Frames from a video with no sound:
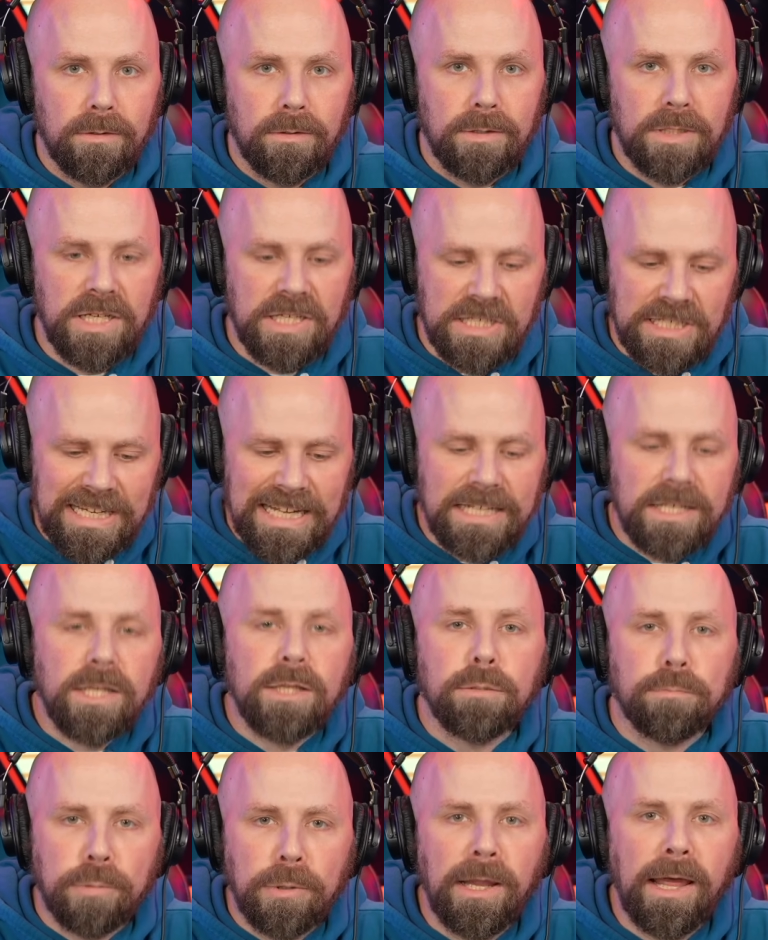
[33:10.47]
to stick to
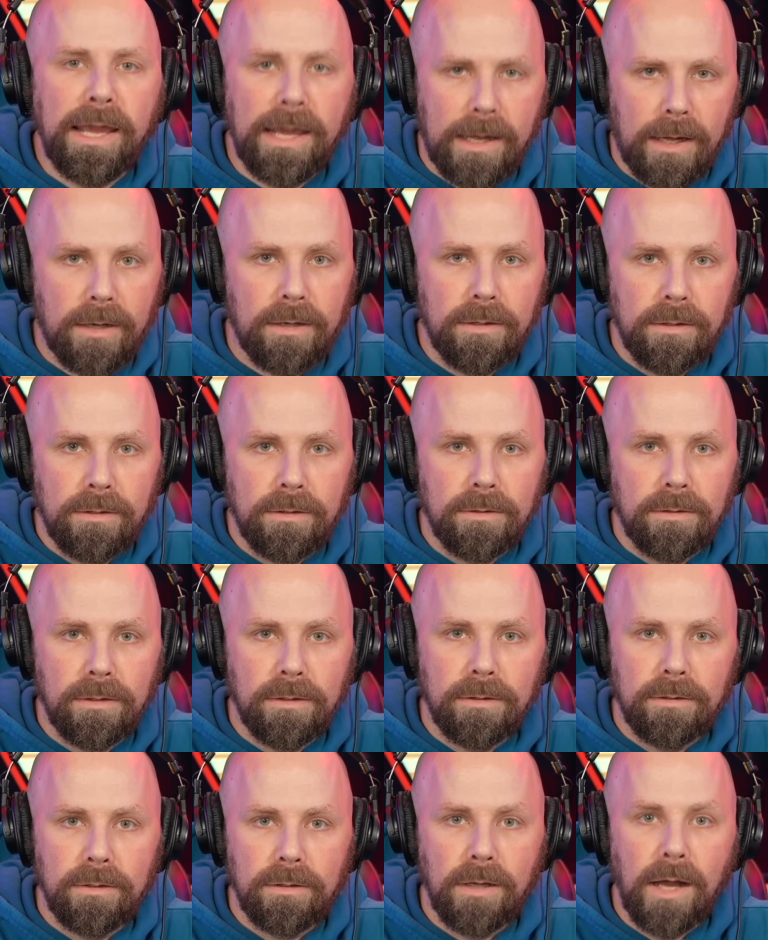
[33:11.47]
the plan
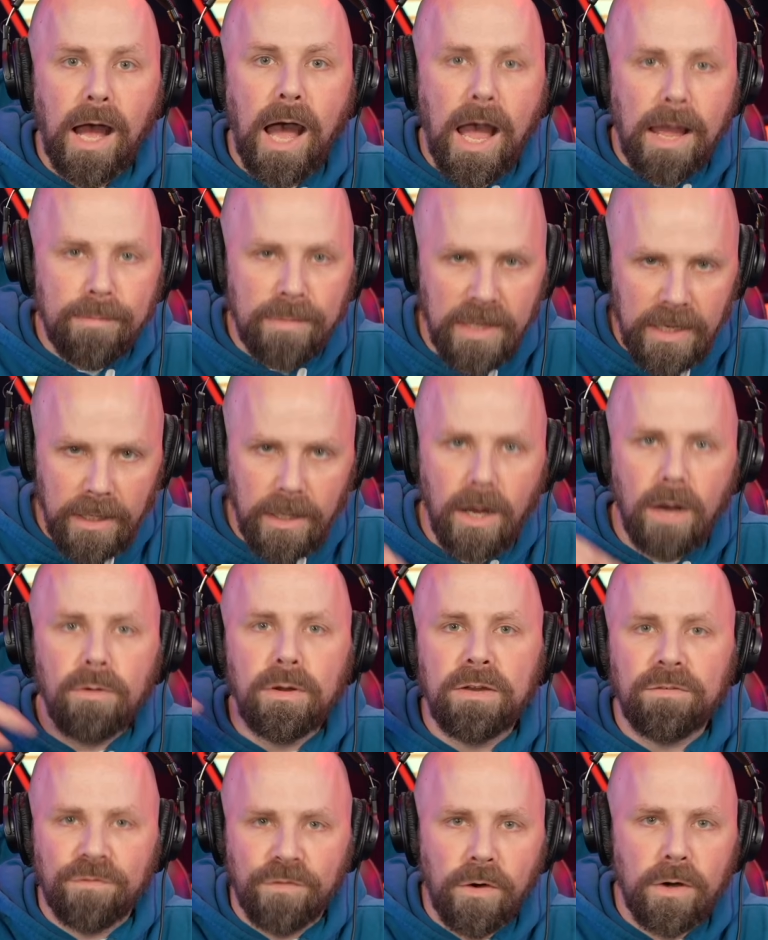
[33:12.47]
I'm going to go
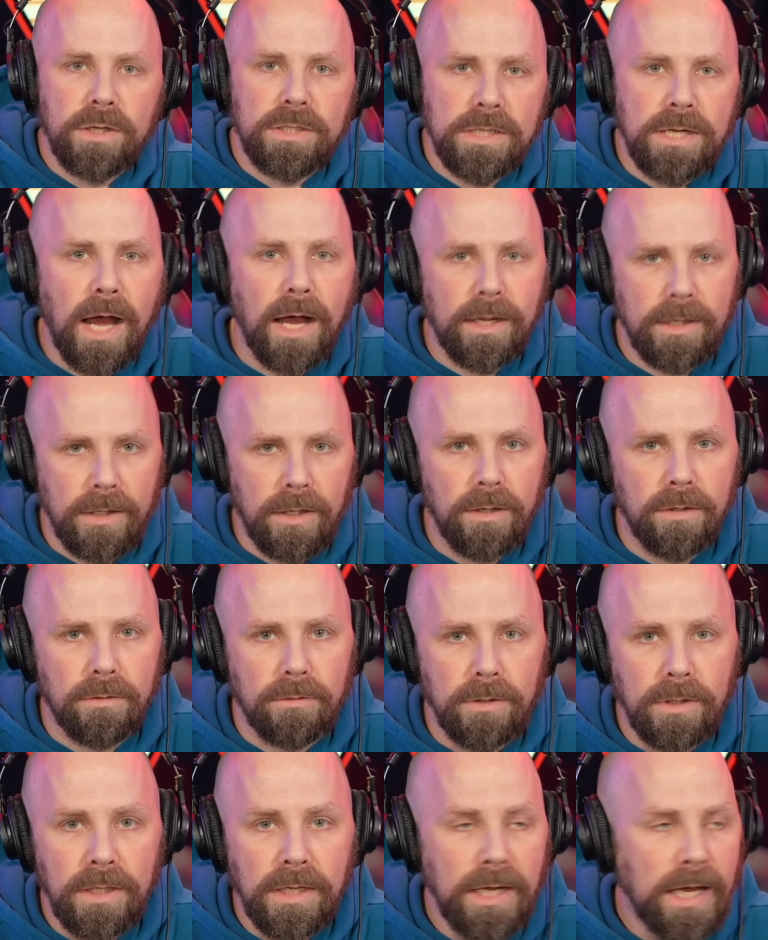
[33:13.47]
in first, not you.
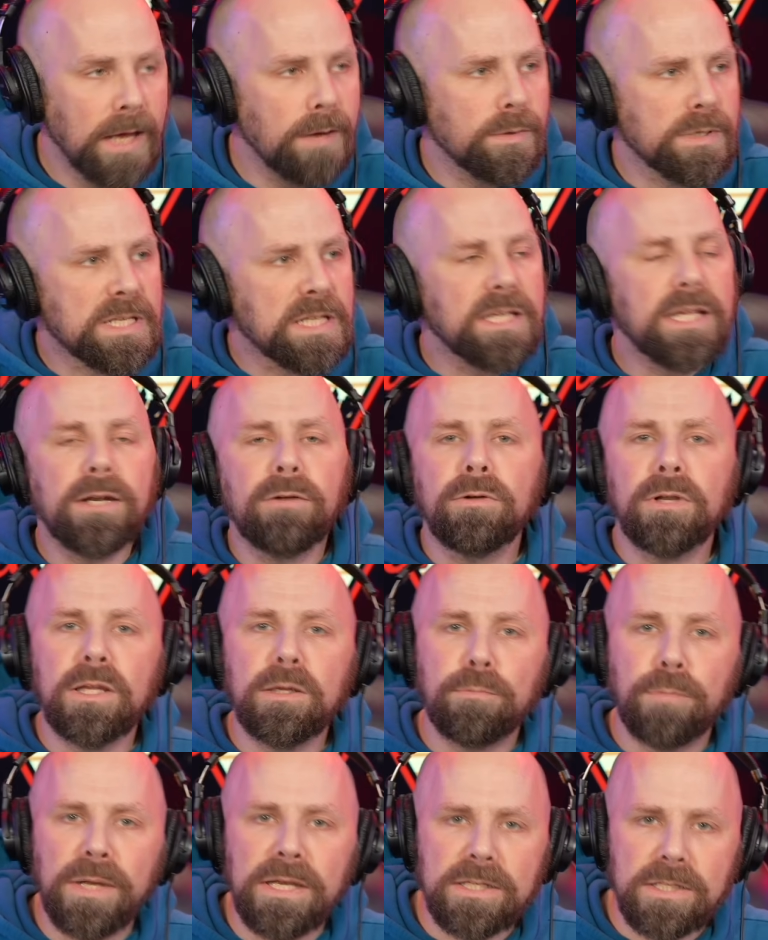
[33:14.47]
He was literally
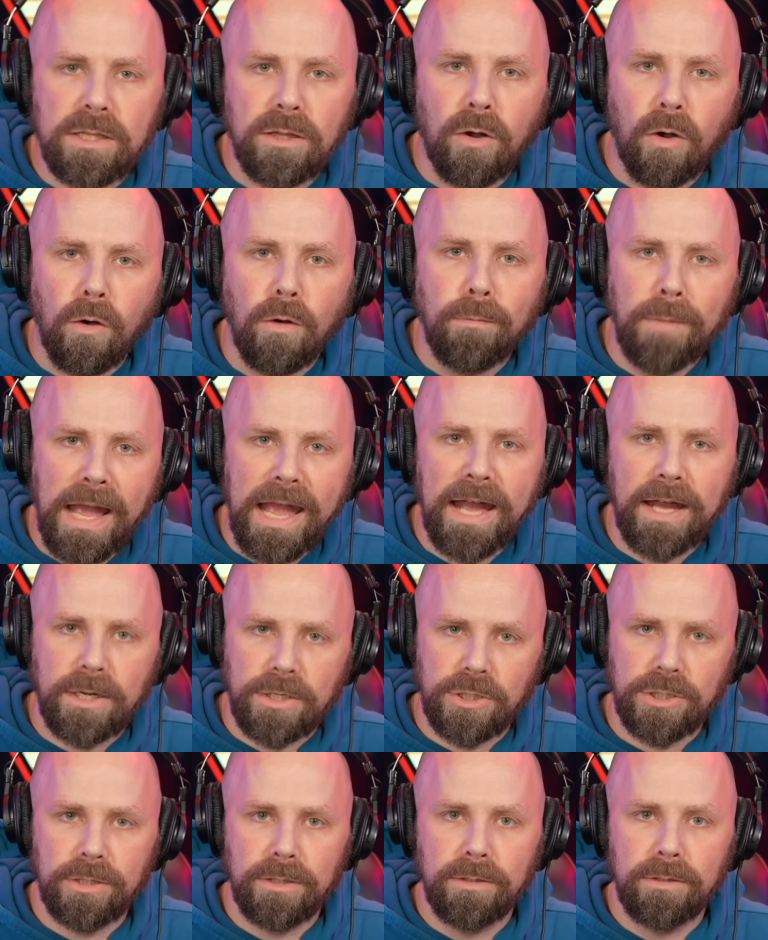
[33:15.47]
pissed the whole
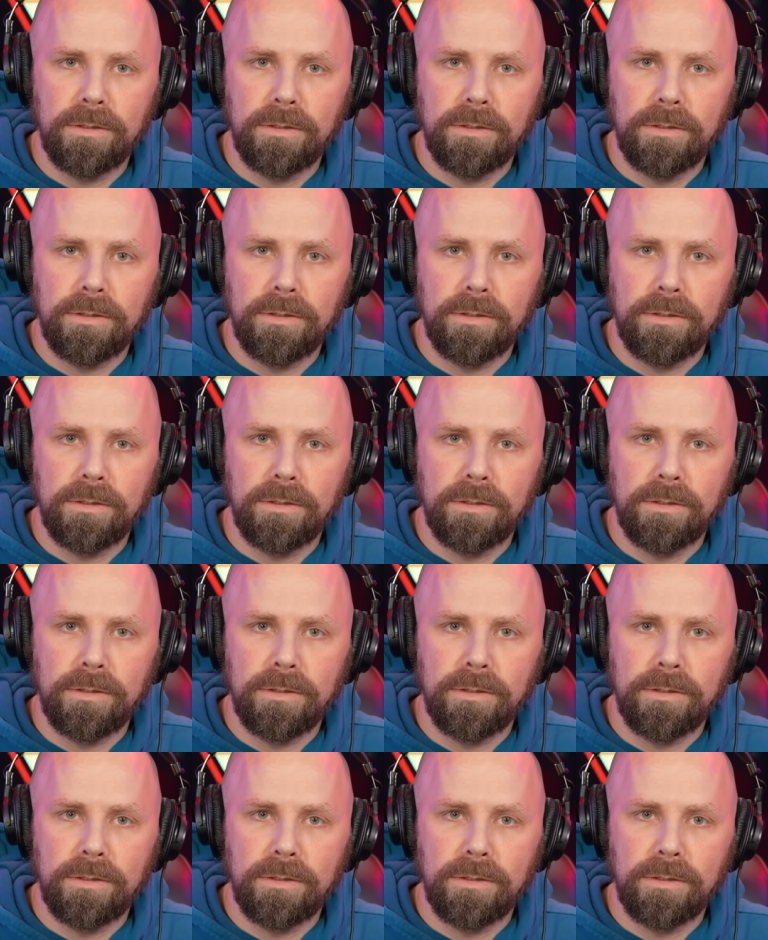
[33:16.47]
match.